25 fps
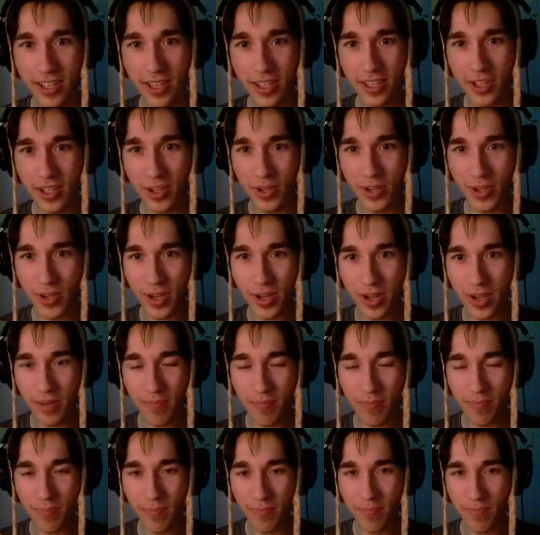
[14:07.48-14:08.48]
You're a
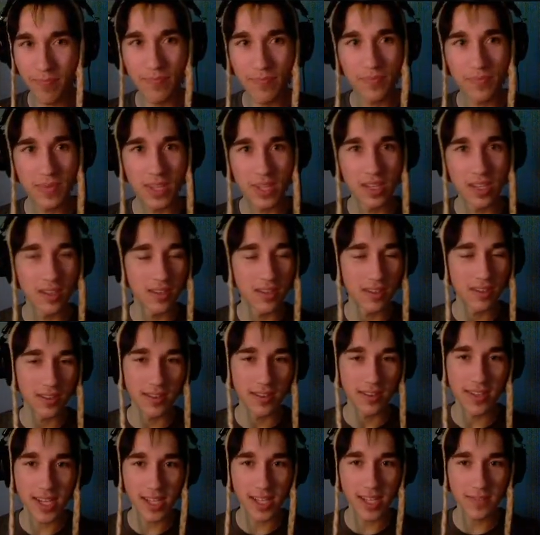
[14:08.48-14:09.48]

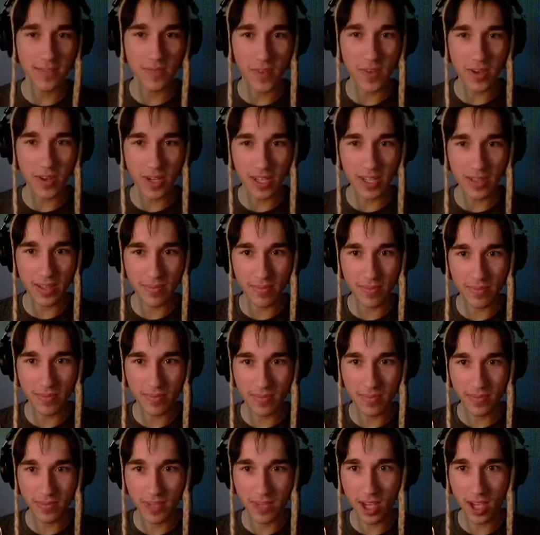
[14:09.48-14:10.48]
not very
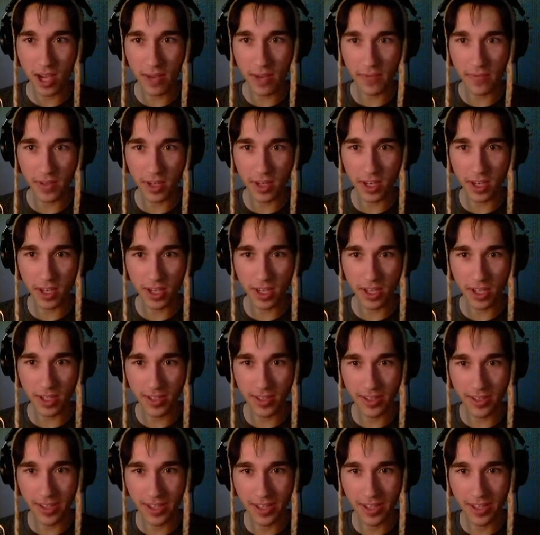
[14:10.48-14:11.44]
tough girl.